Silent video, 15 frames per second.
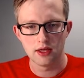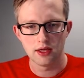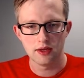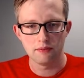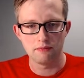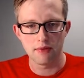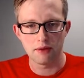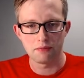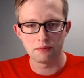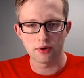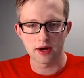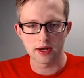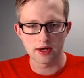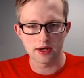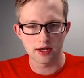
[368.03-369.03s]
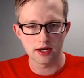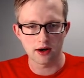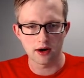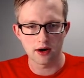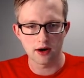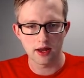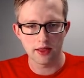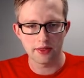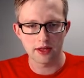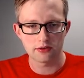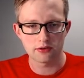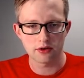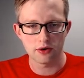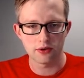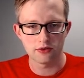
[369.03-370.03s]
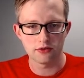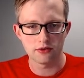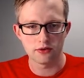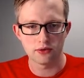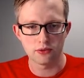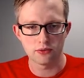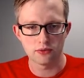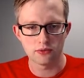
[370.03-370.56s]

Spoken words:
membrane here, and that's going to